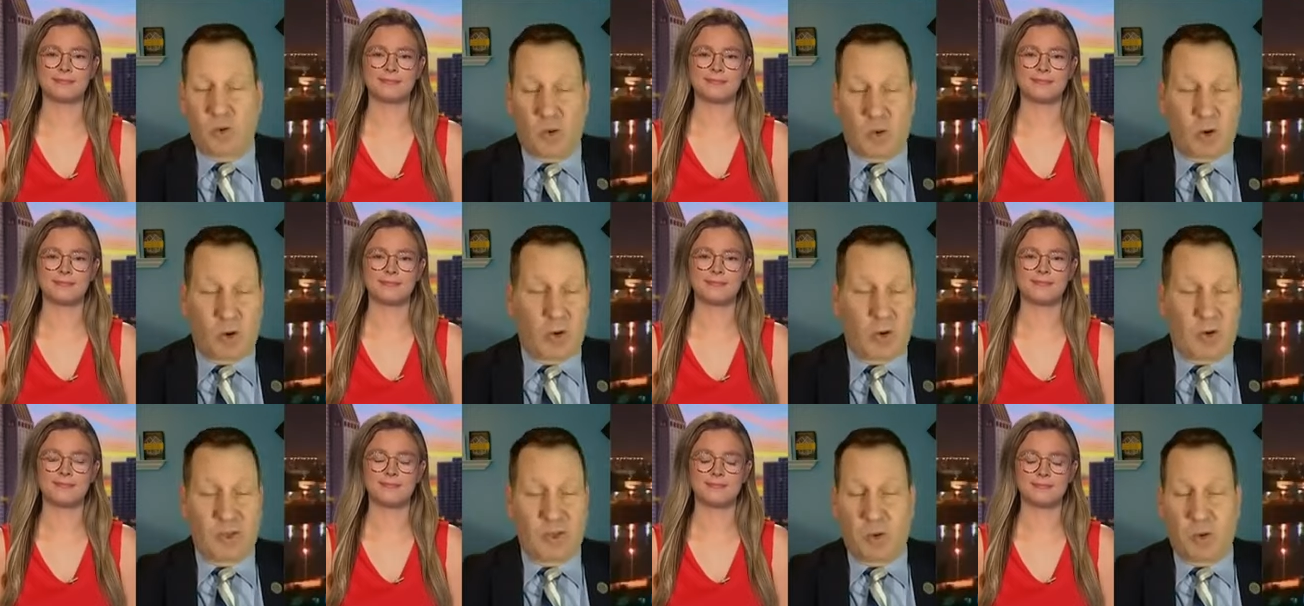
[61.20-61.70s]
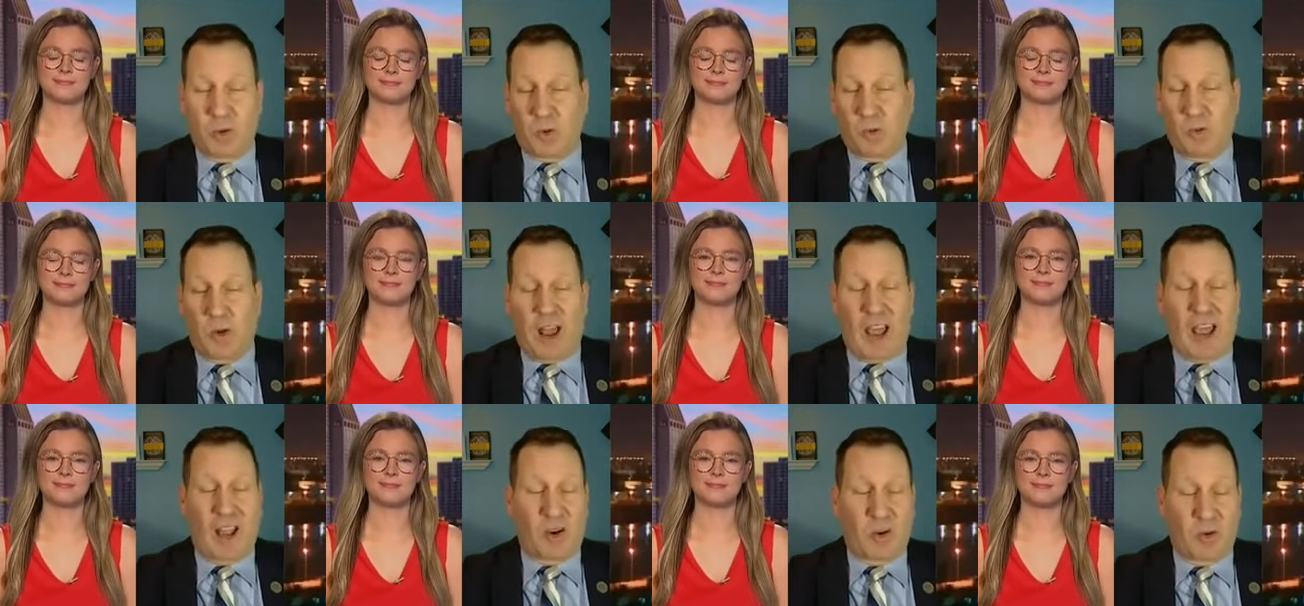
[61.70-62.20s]
Speaker 1: or, or going to
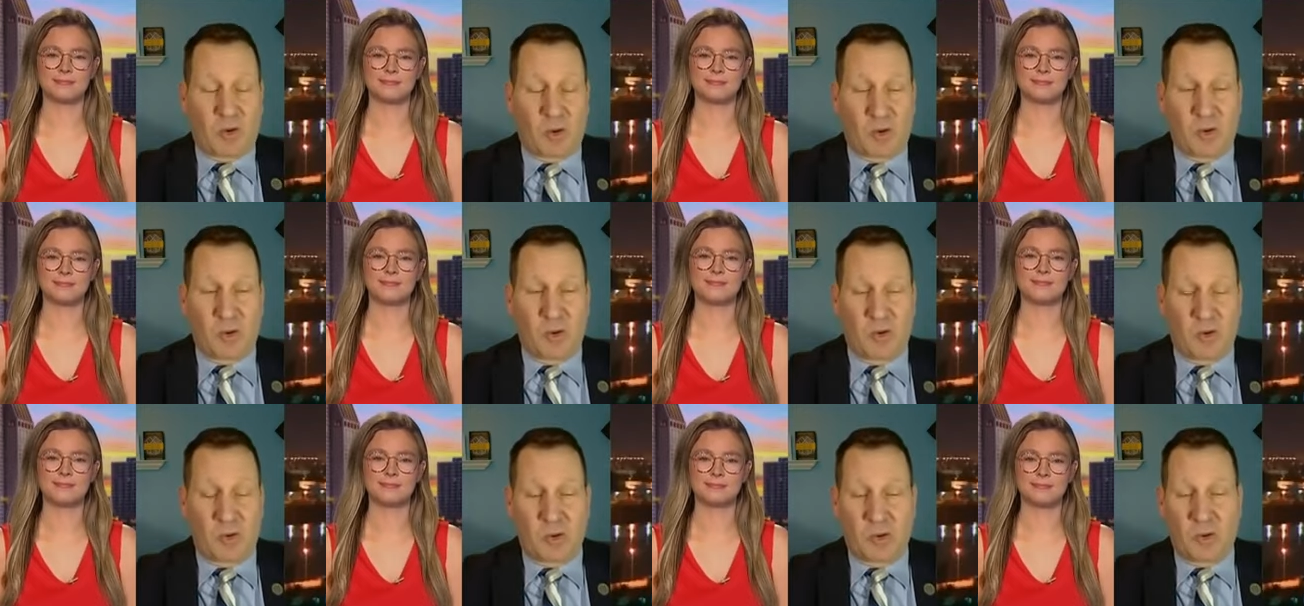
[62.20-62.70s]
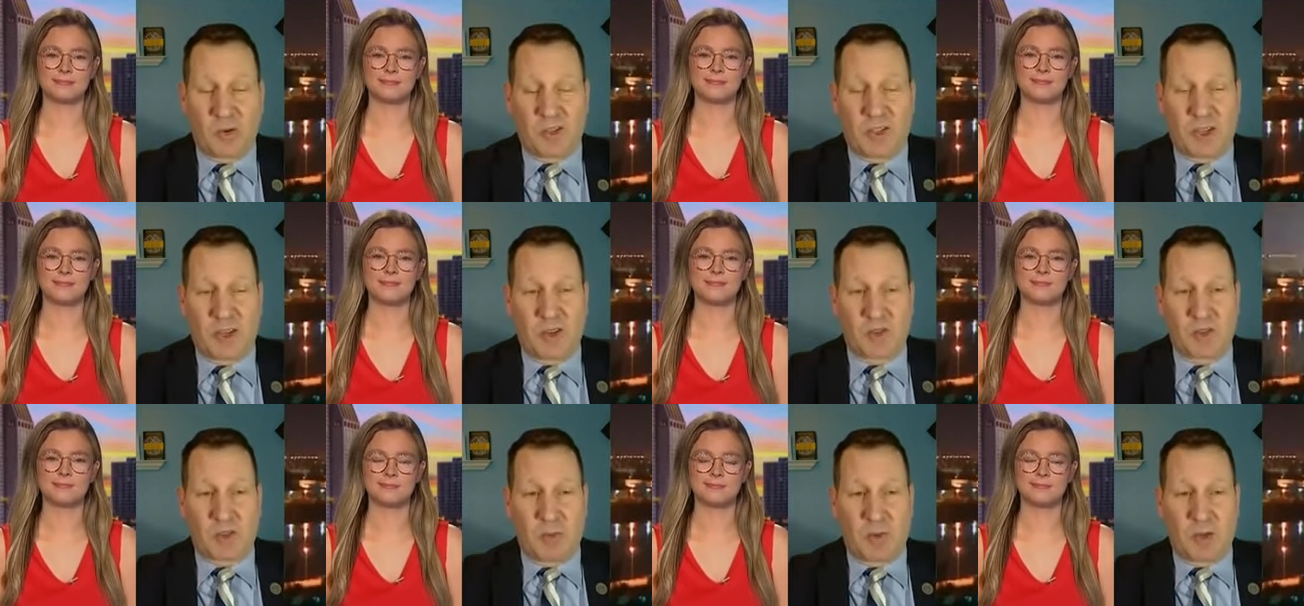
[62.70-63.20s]
Iraq or or
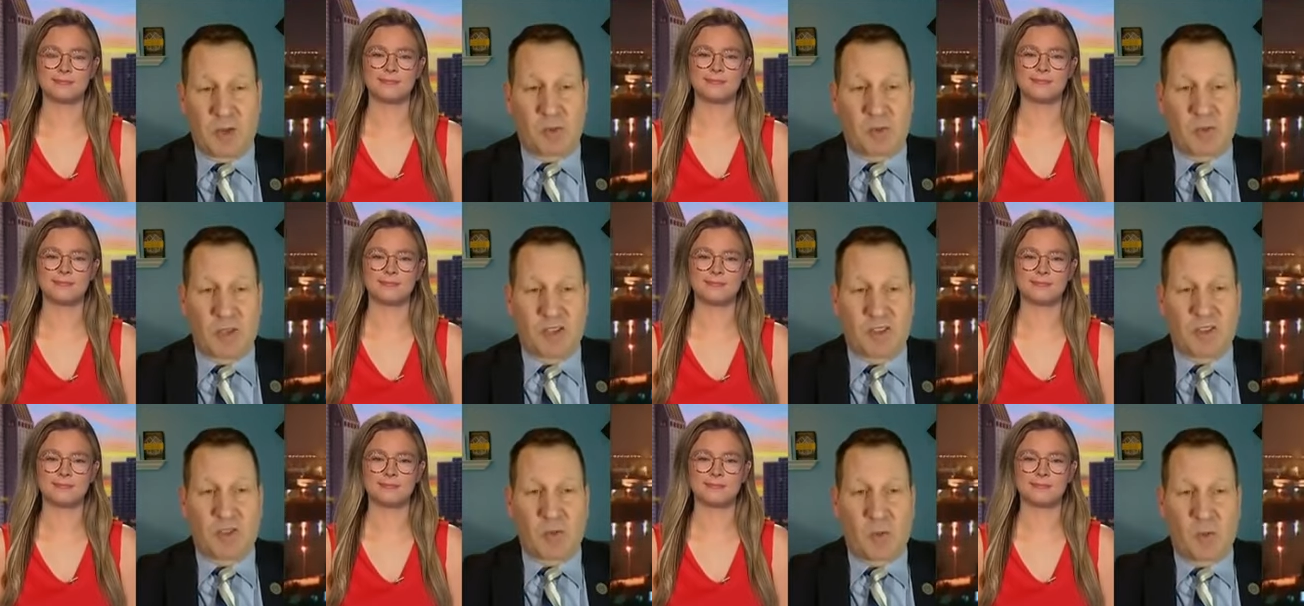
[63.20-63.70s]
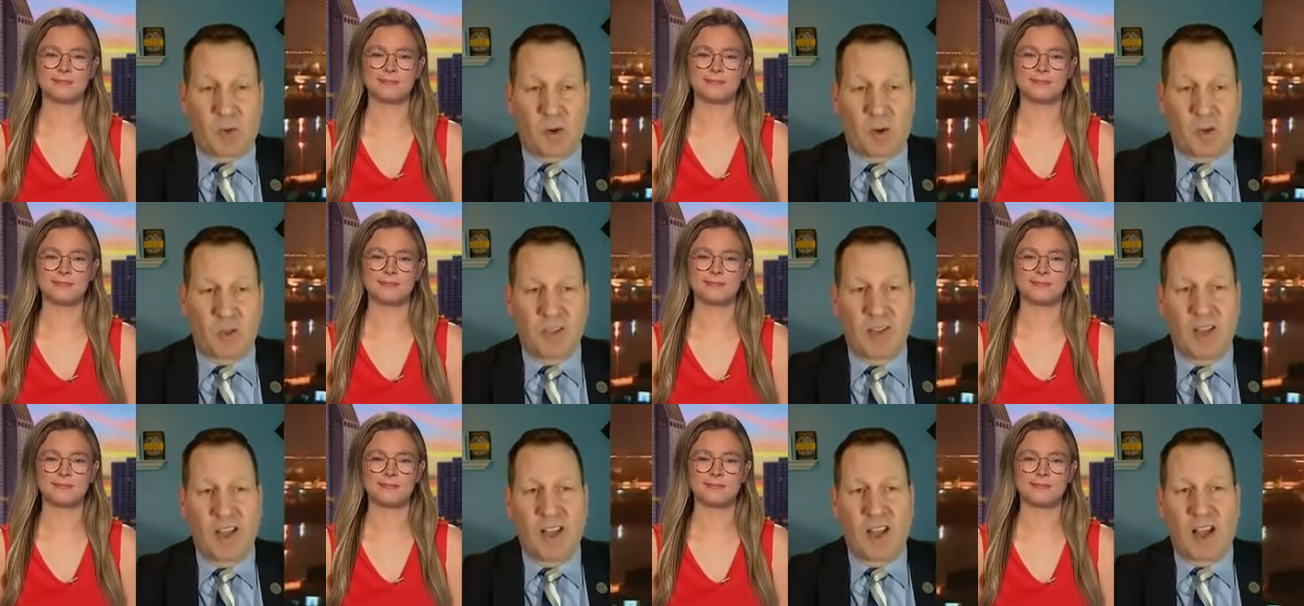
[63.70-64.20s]
you know some other place in the
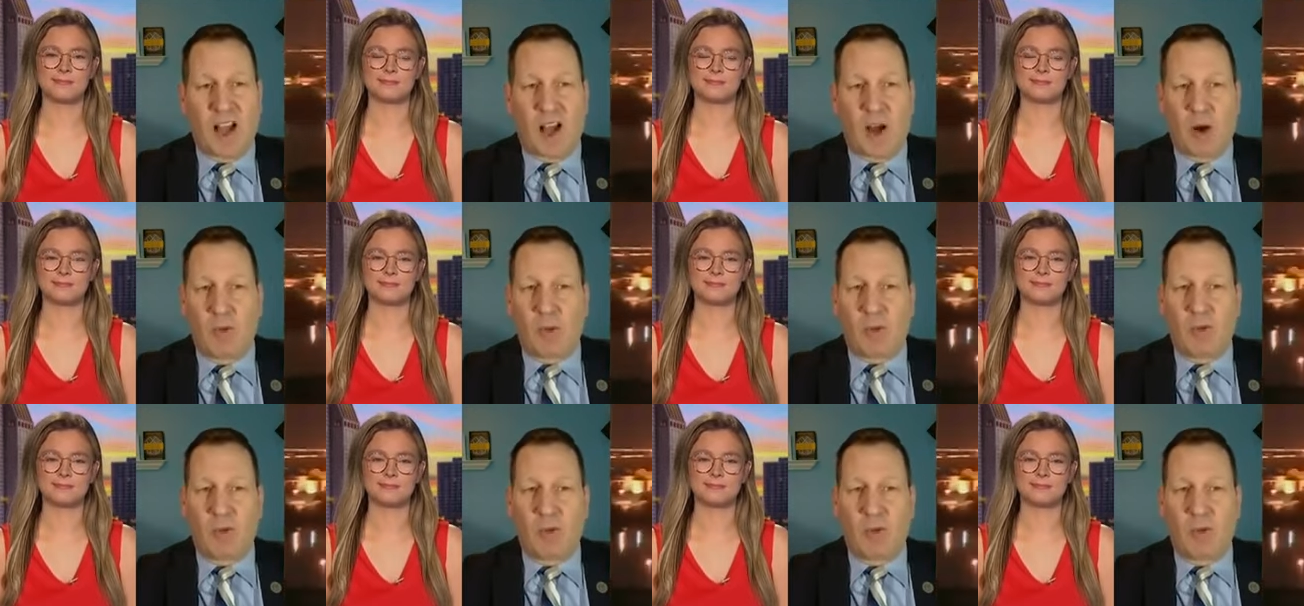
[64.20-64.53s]
world uh,